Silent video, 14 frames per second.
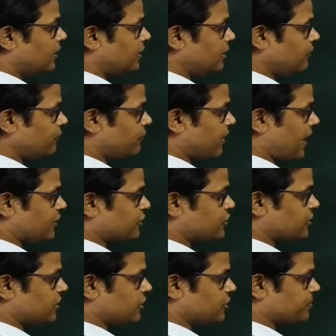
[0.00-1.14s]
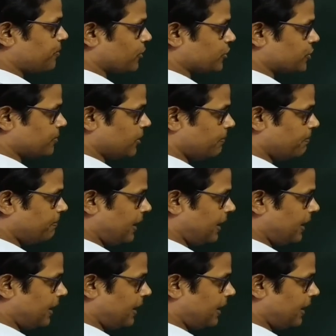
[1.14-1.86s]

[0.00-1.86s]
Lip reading: refraction is possible,